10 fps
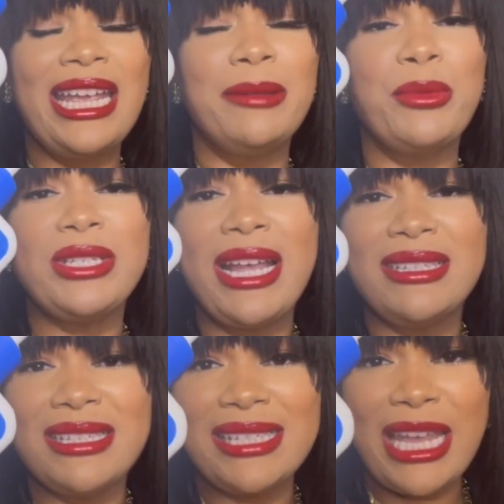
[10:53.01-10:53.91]
It
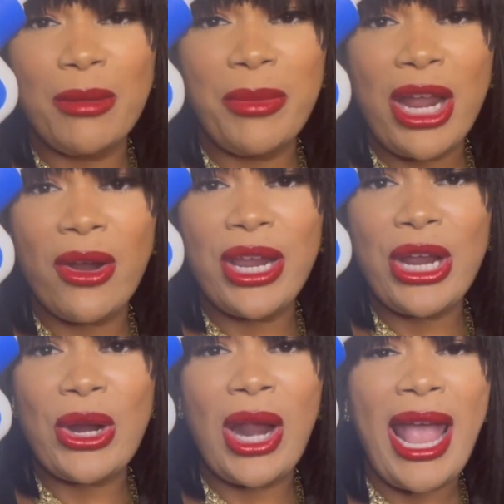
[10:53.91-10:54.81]
protects the skin
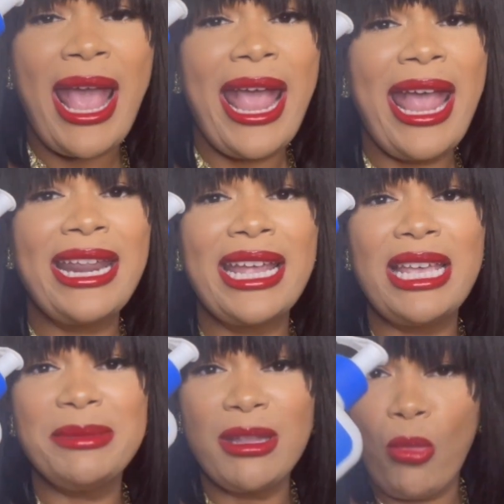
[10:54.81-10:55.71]
barrier and it
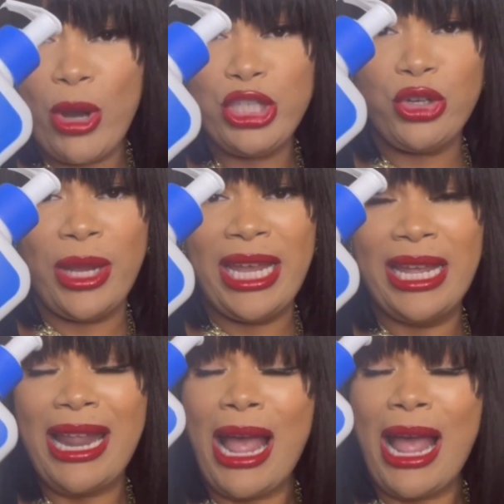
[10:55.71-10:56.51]
keeps the moisture in.